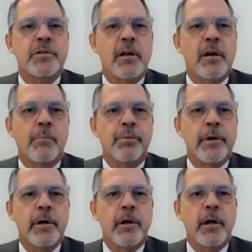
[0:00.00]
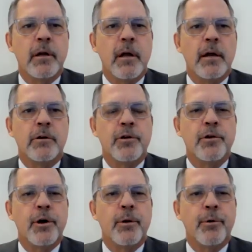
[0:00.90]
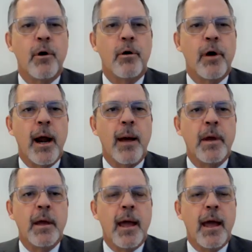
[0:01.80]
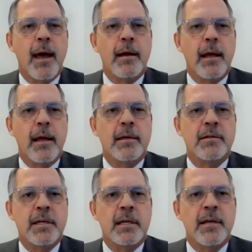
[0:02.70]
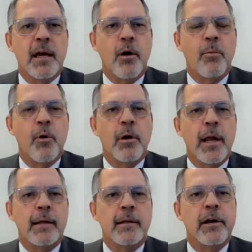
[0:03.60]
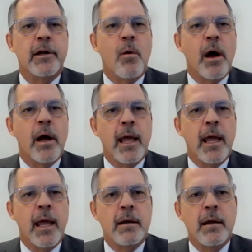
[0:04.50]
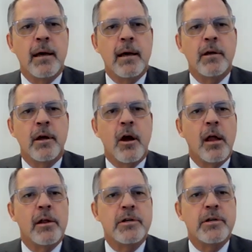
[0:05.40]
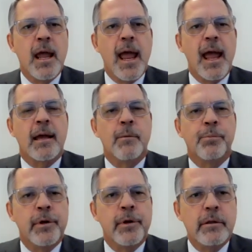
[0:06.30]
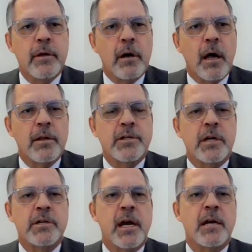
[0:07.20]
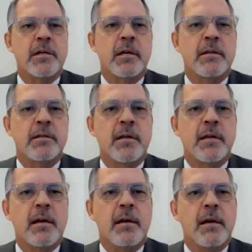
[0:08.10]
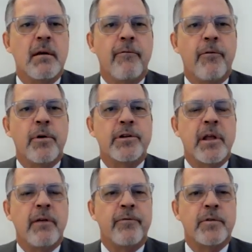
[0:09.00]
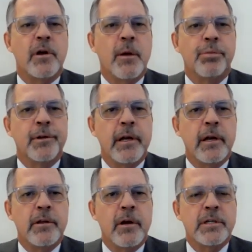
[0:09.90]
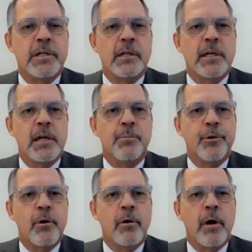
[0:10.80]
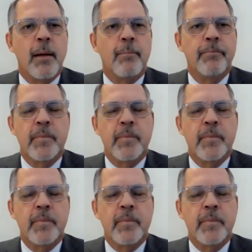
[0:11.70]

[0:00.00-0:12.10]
that have completed a 2-year program at a CTED are more likely to go on to college and complete their college education in the study for which they've completed their CTE program.